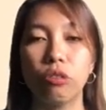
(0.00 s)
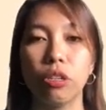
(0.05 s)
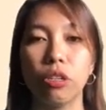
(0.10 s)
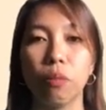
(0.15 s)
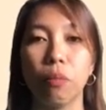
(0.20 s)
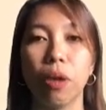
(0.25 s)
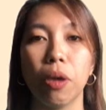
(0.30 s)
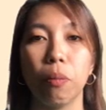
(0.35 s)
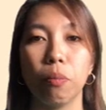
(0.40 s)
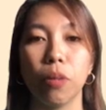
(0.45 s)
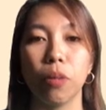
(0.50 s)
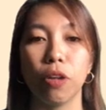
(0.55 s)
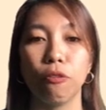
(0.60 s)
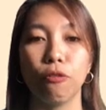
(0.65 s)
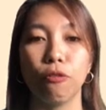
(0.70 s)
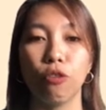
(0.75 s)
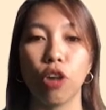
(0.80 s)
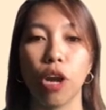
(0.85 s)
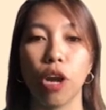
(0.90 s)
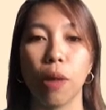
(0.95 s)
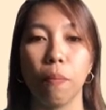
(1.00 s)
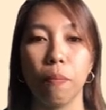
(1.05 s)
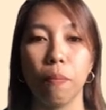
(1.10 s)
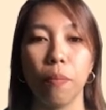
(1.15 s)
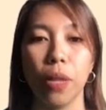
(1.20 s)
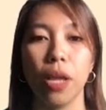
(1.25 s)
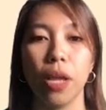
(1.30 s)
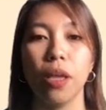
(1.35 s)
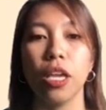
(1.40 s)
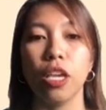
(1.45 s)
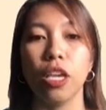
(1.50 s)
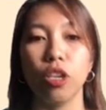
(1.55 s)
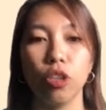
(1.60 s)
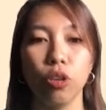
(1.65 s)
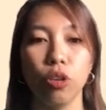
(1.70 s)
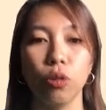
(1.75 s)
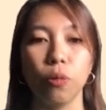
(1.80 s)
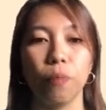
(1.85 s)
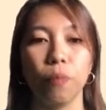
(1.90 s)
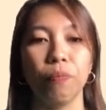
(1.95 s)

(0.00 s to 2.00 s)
remember from you.